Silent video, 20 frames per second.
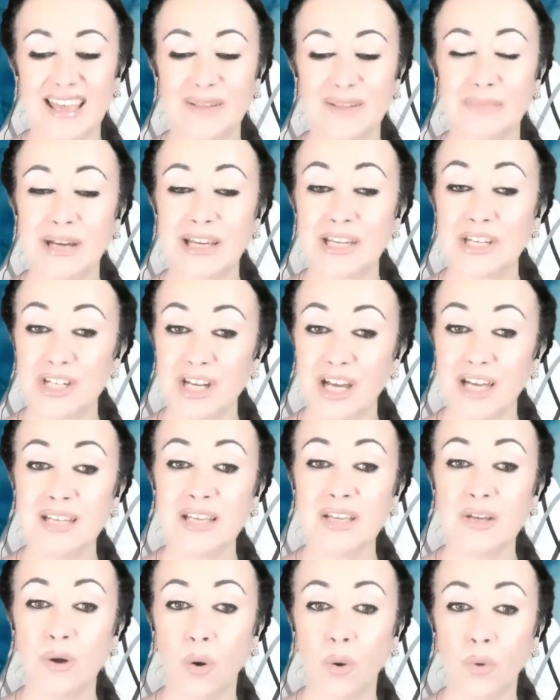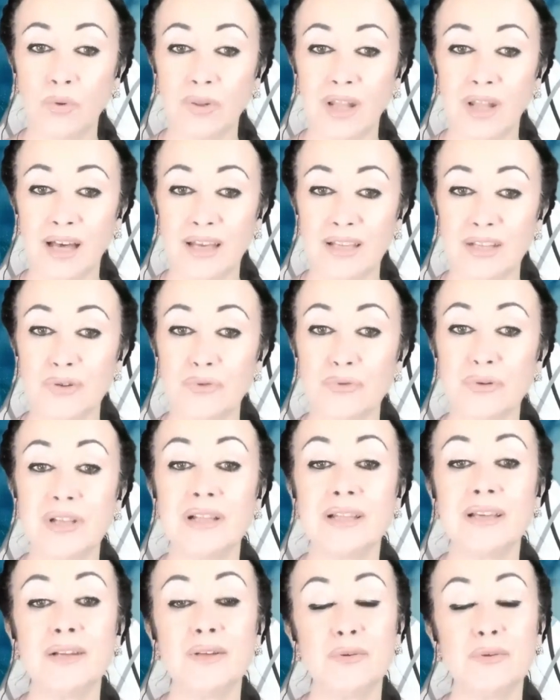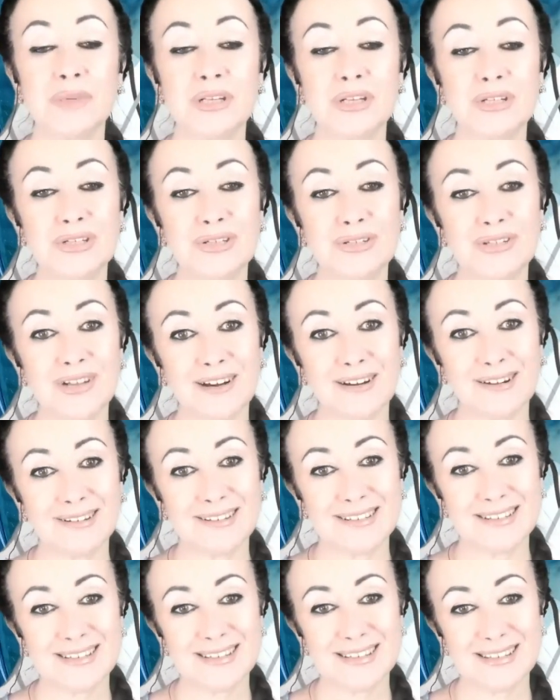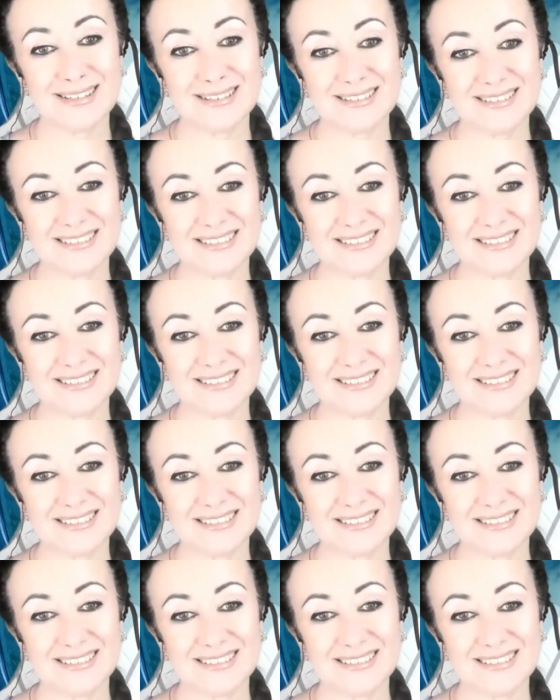And by shining your own light, you will illuminate the darkness.